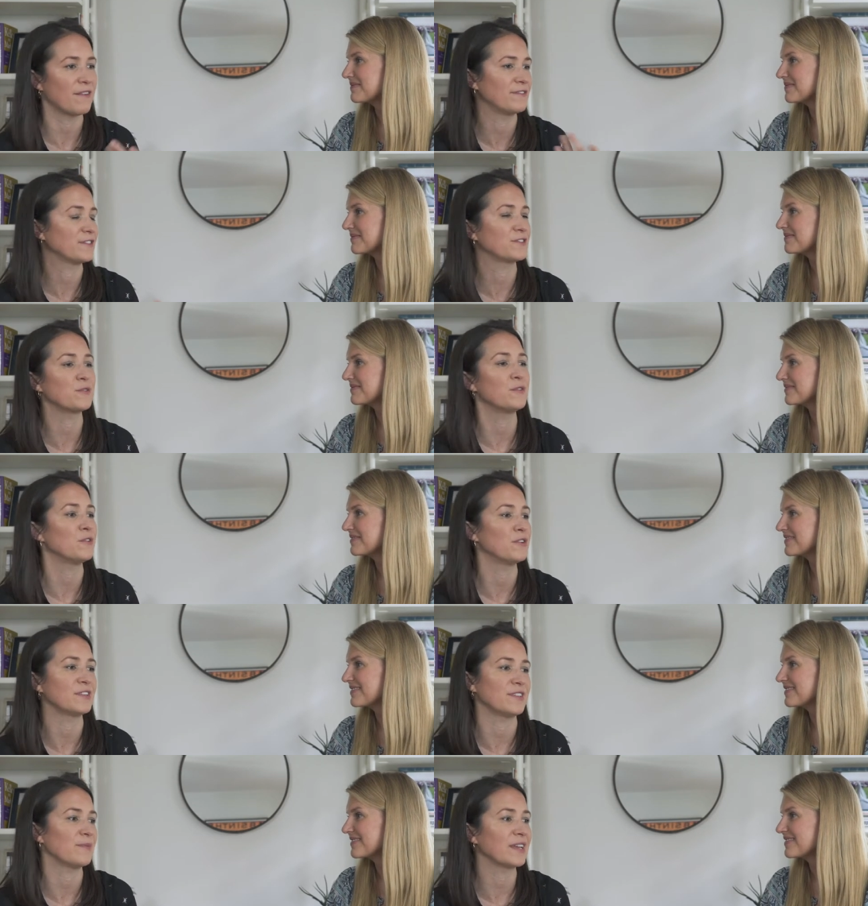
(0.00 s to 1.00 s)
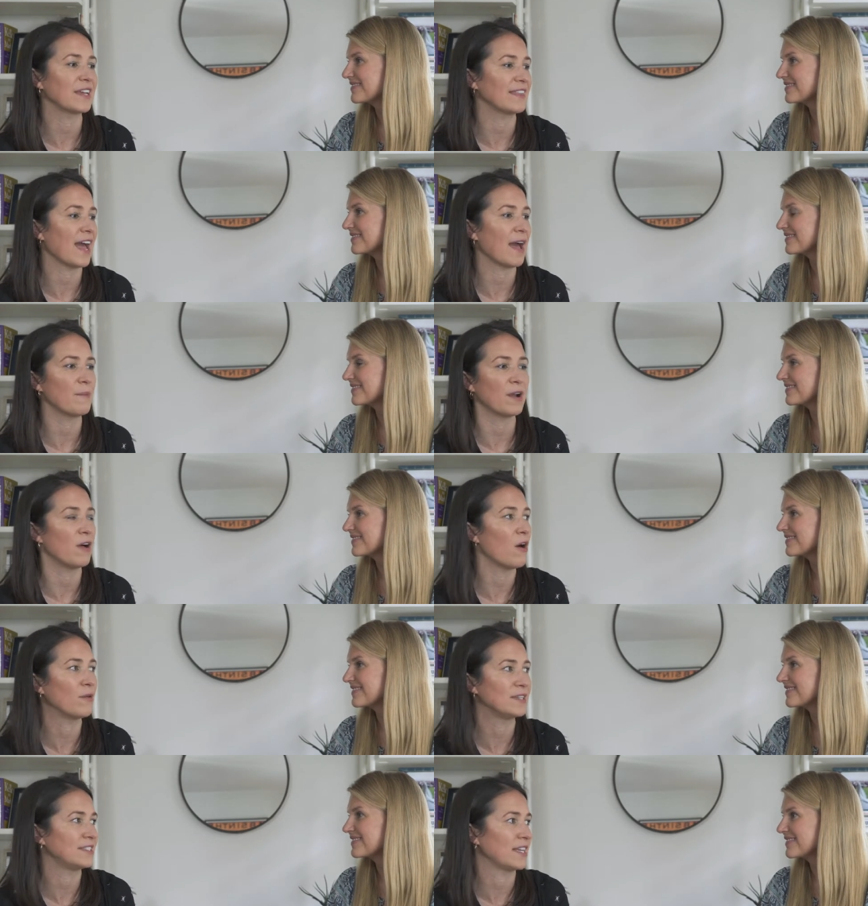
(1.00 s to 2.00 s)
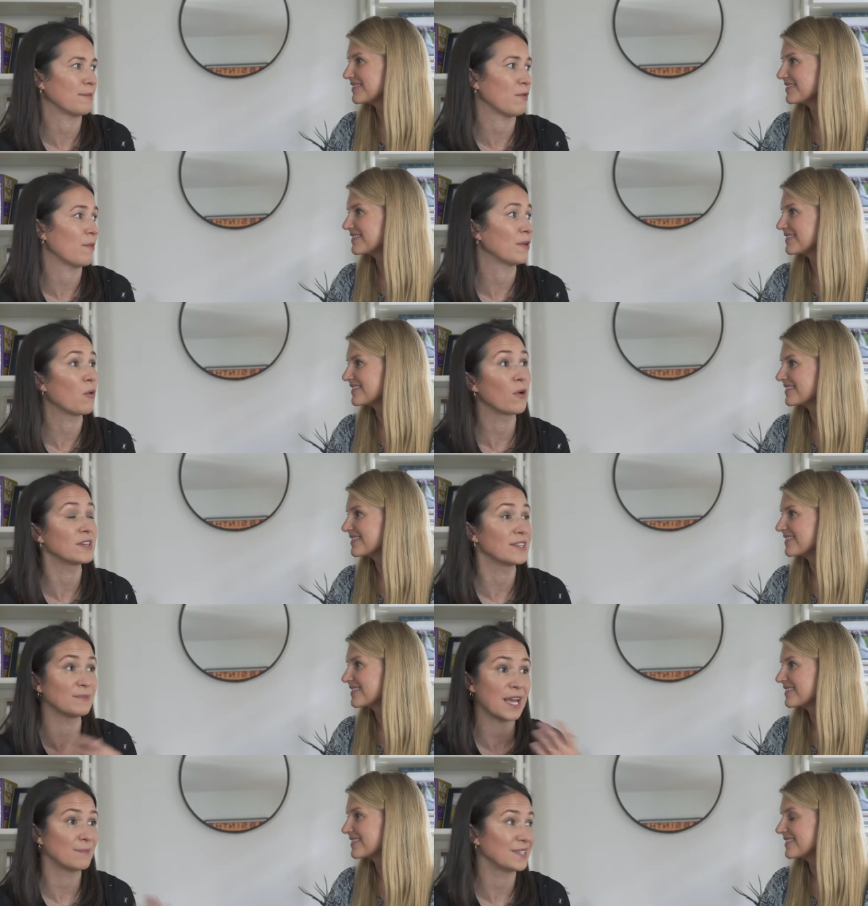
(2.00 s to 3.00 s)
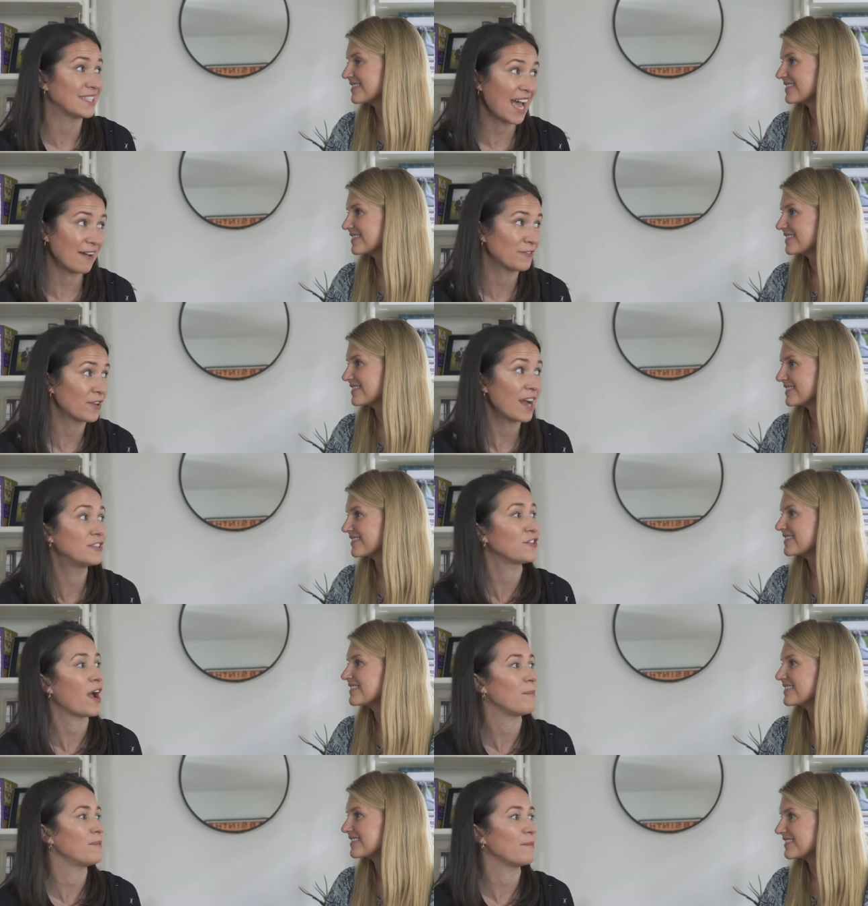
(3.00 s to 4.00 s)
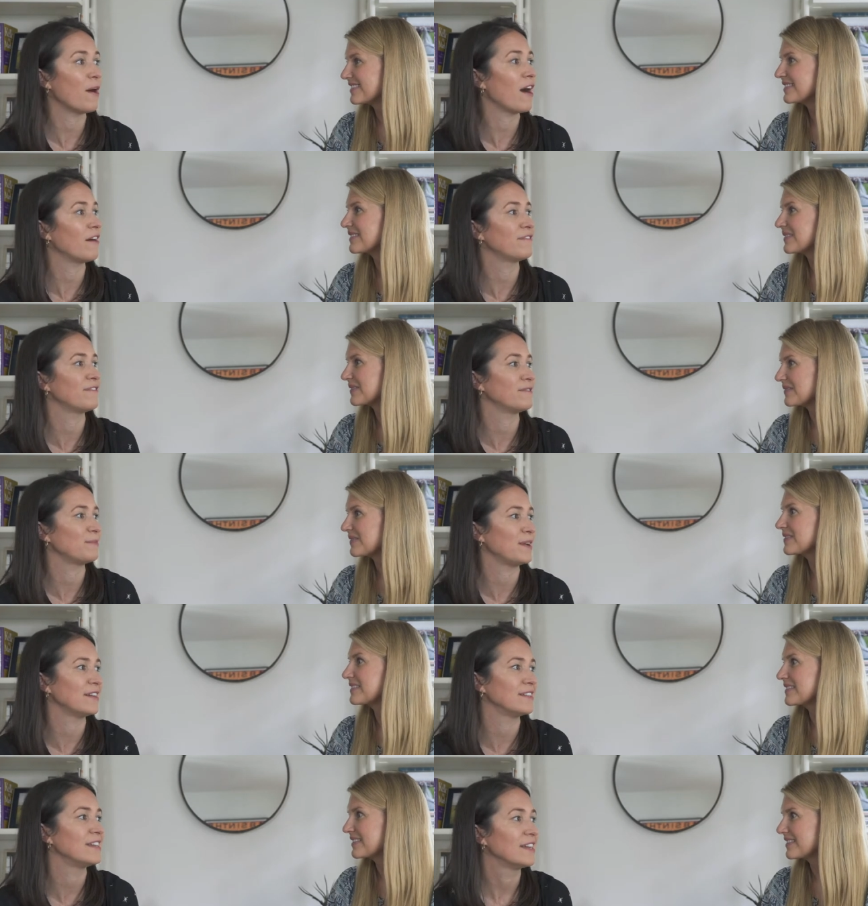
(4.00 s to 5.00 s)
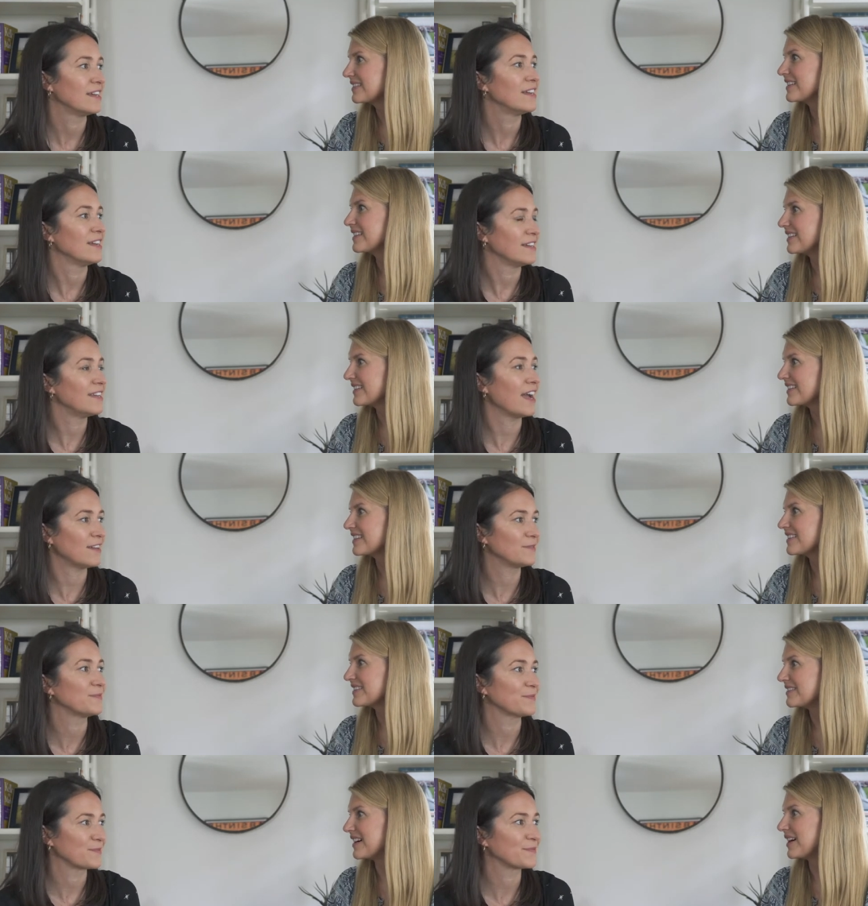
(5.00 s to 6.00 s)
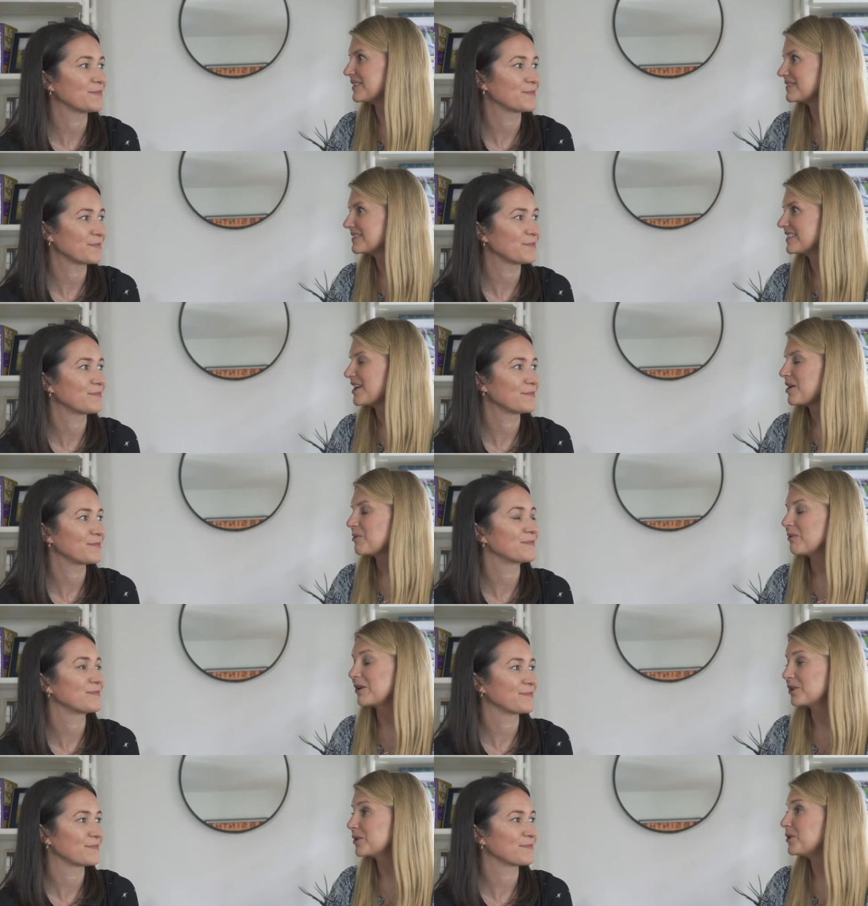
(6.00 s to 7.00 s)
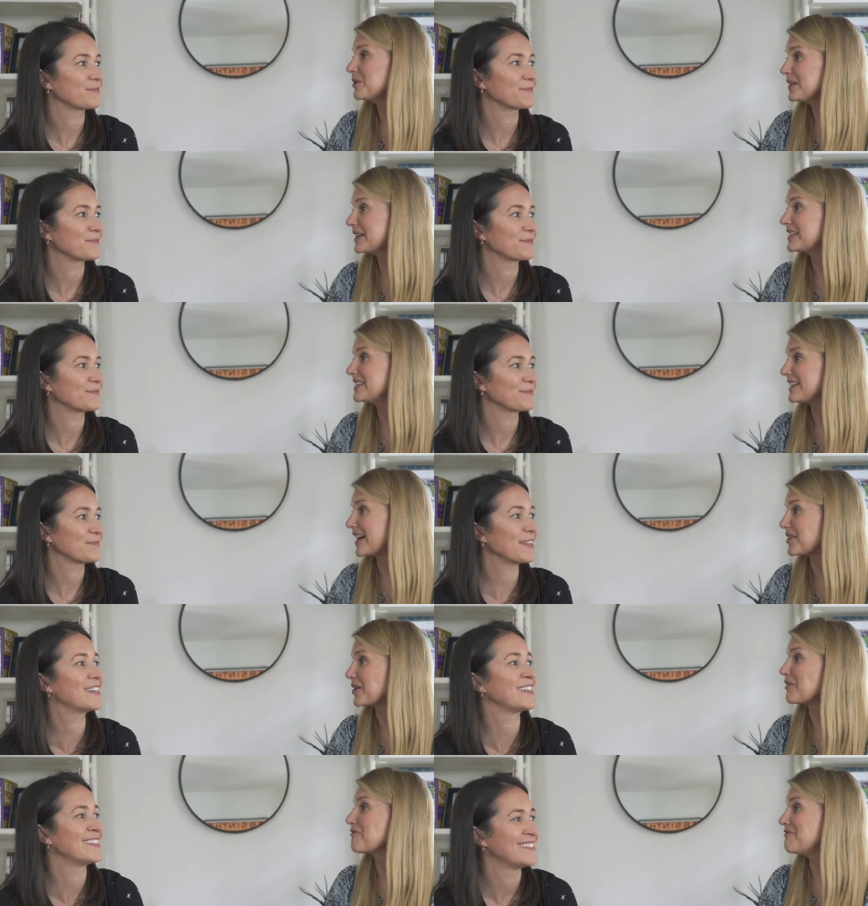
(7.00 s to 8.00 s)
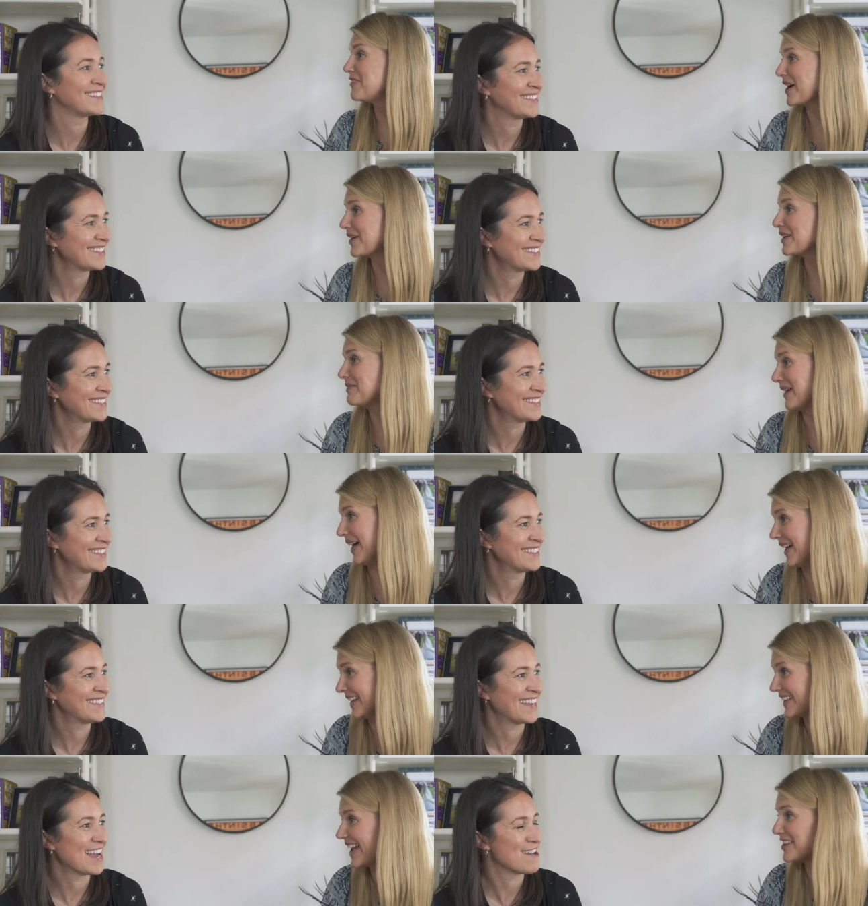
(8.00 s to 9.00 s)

Speaker 1: off for school or something like that. But I'll always take a moment. Or sometimes it's after I drop them off. But yeah.
Speaker 2: Wow. Well, you're holding it together very well,